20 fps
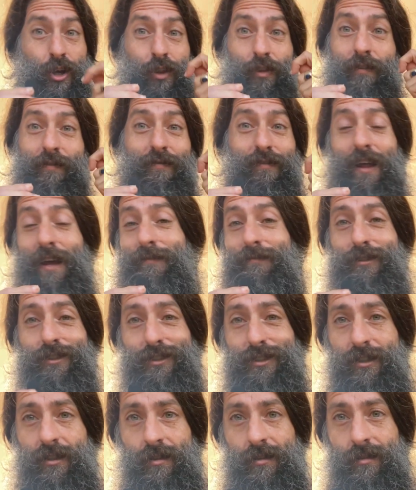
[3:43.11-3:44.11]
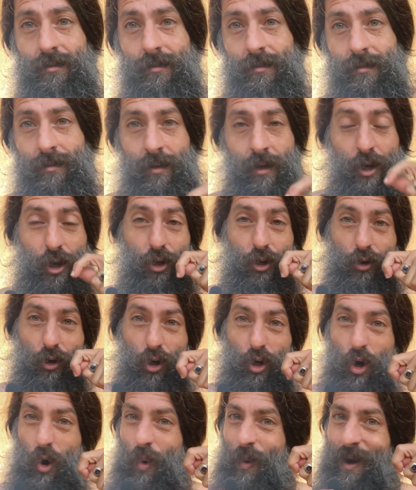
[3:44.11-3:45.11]
The flavor's good, you're
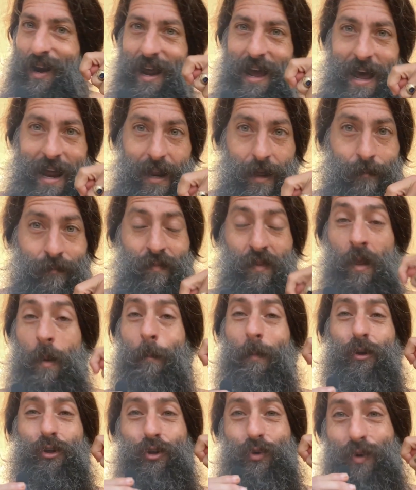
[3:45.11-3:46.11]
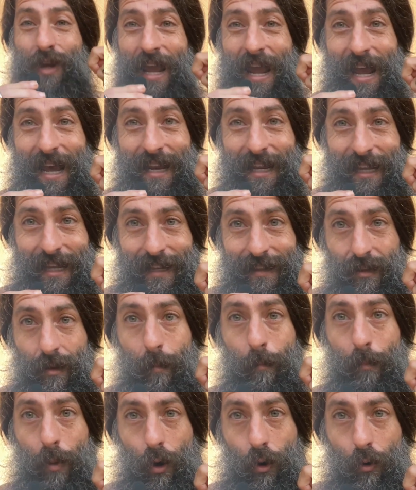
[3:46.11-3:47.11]
going at it, but you can't eat the
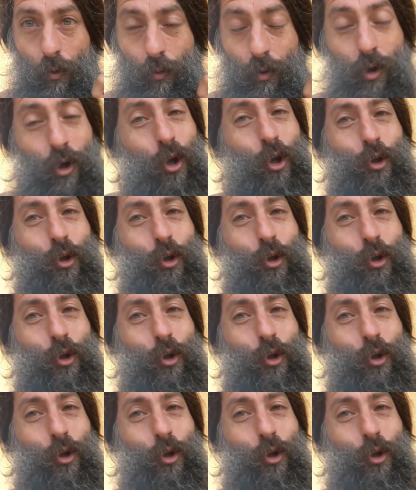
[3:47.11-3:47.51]
bone.